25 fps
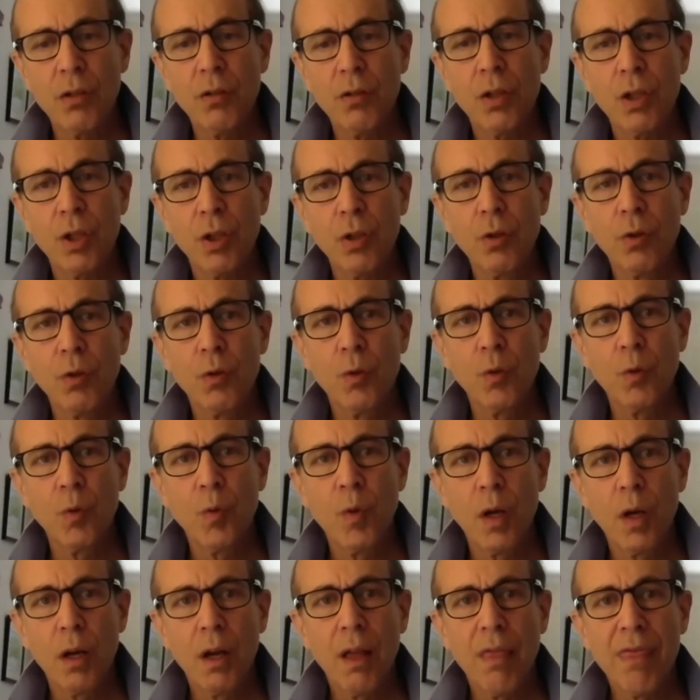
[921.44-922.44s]
to
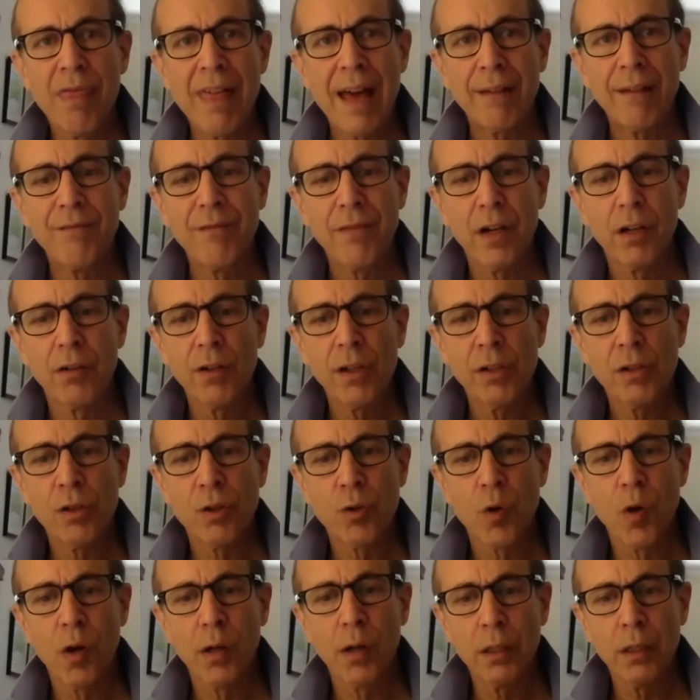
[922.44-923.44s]
that very
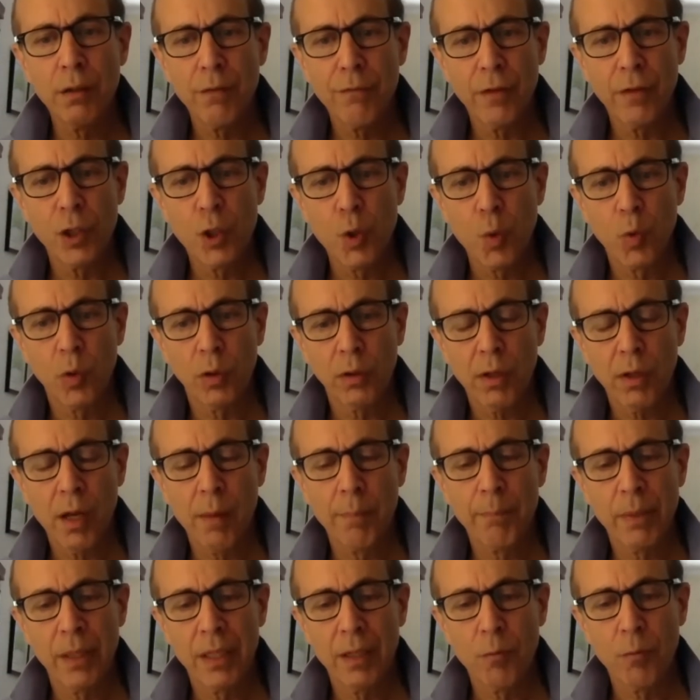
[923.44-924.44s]
strong individual
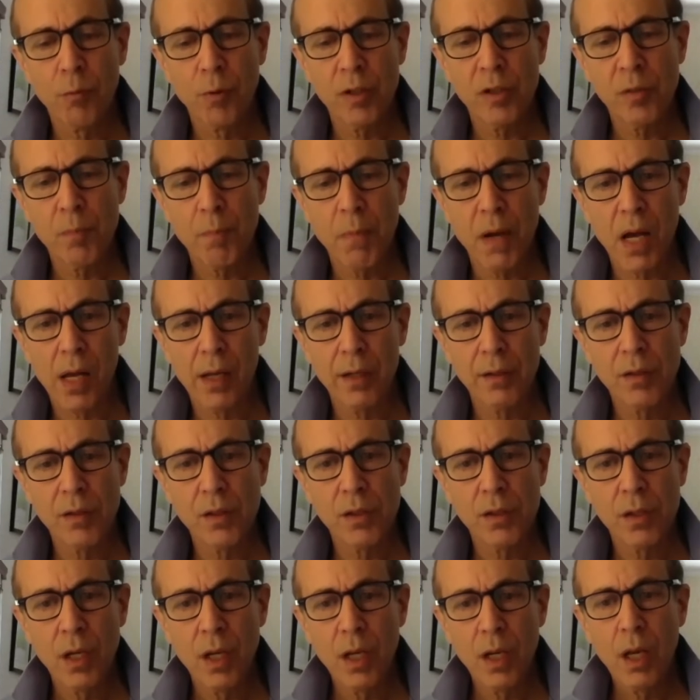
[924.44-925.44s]
company
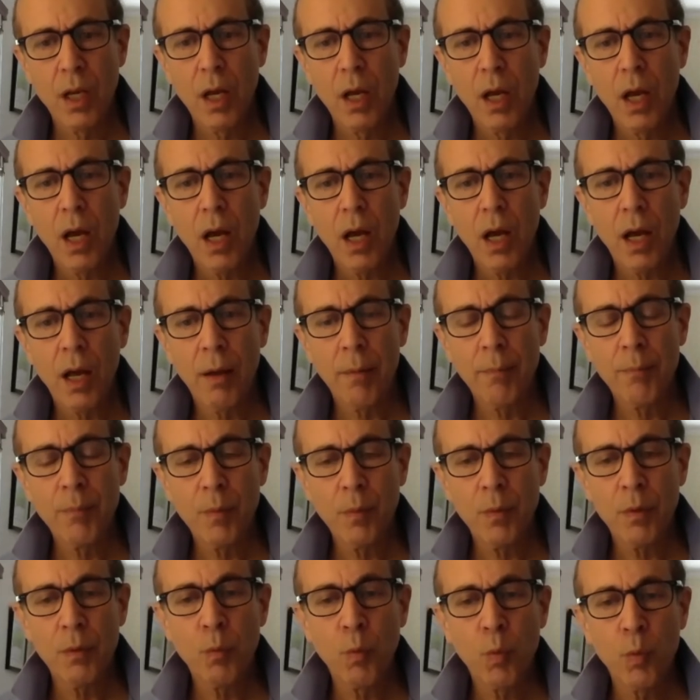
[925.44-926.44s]
response,
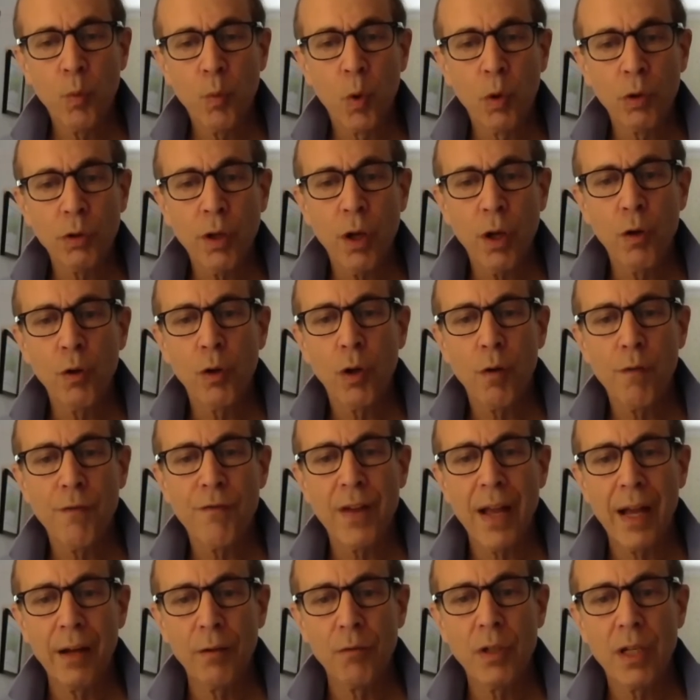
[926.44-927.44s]
World Cocoa
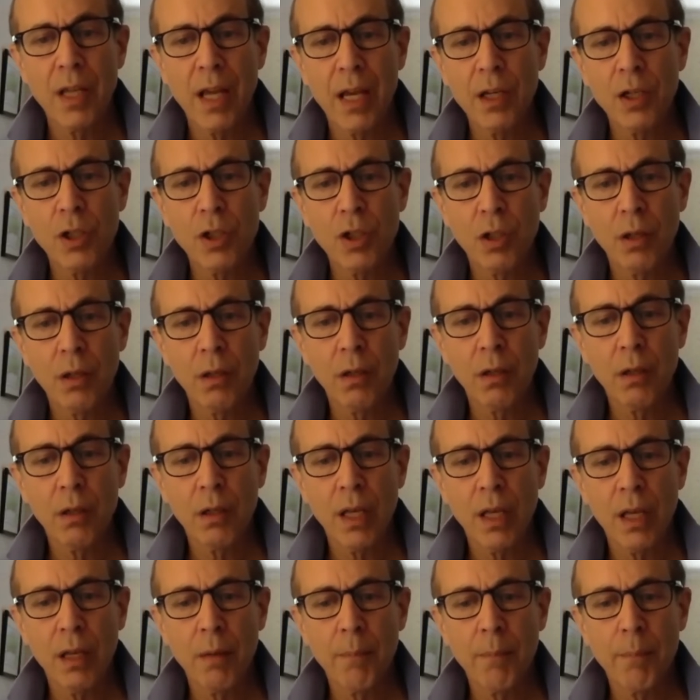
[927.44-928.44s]
Foundation,
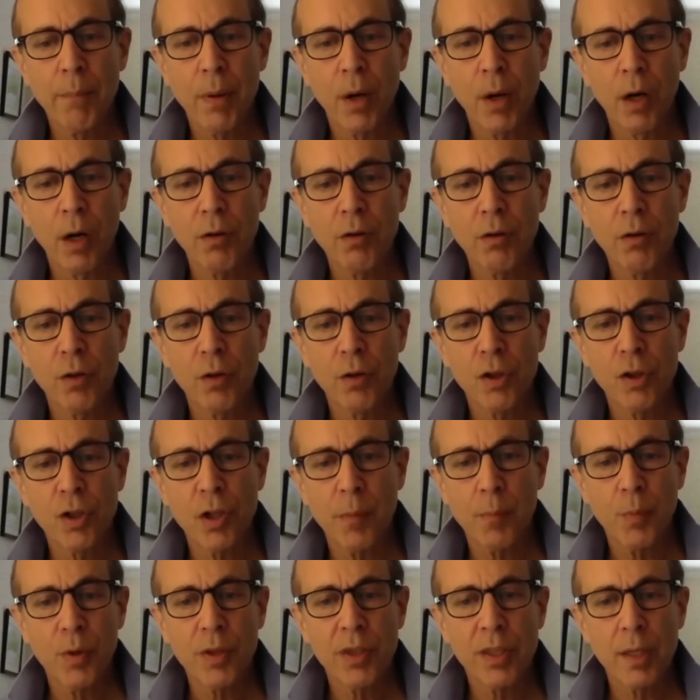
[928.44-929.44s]
in
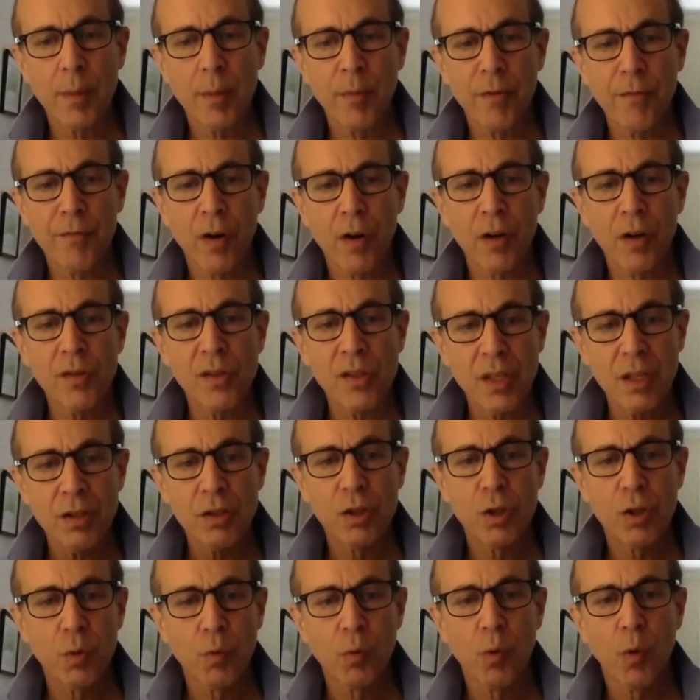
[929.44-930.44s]
partnership with some of our
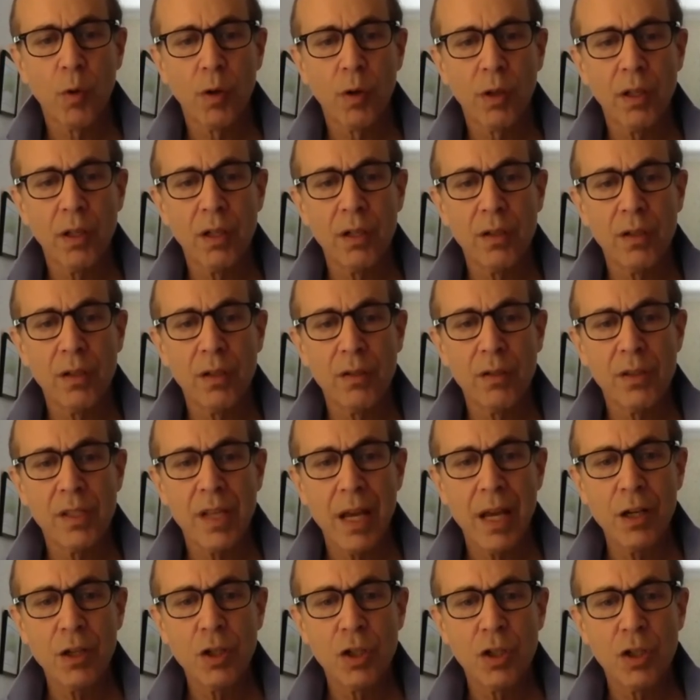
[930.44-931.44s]
sister
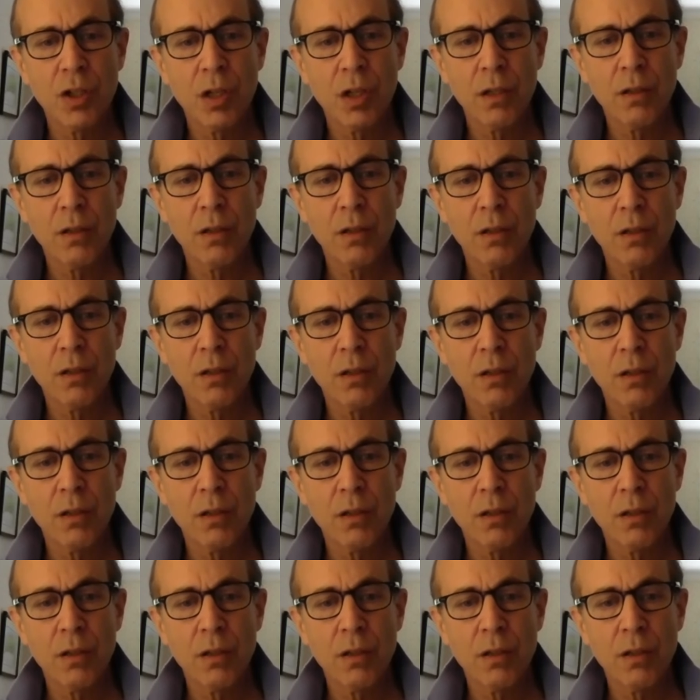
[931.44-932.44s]
organizations,
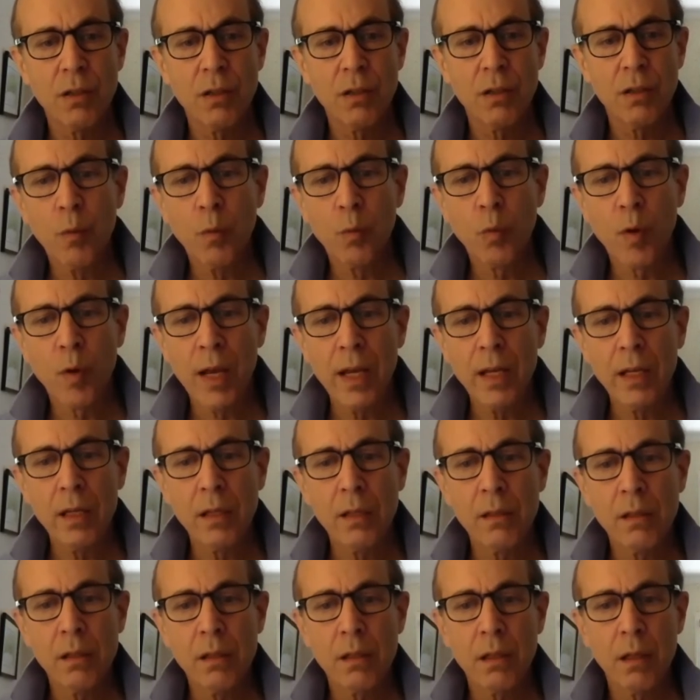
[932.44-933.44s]

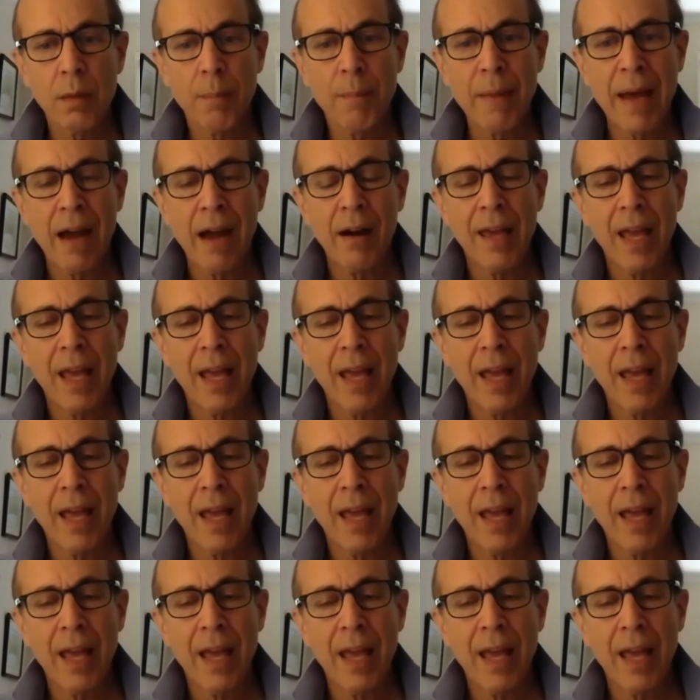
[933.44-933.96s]
raised about